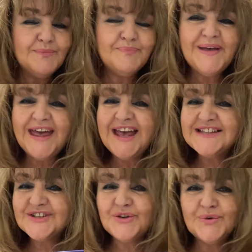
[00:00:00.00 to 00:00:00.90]

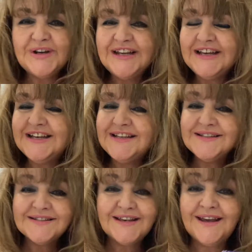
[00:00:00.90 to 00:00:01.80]
bears,
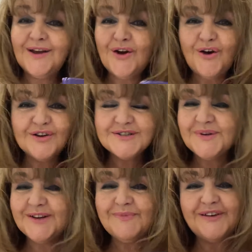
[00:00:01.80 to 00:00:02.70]
gorillas, King Kong's
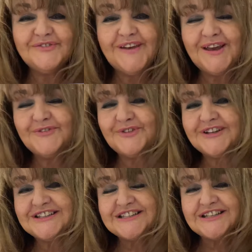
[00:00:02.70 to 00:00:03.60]
one of my
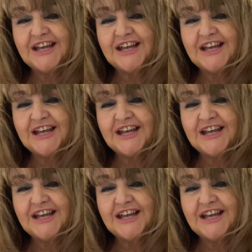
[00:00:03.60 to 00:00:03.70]
favourites.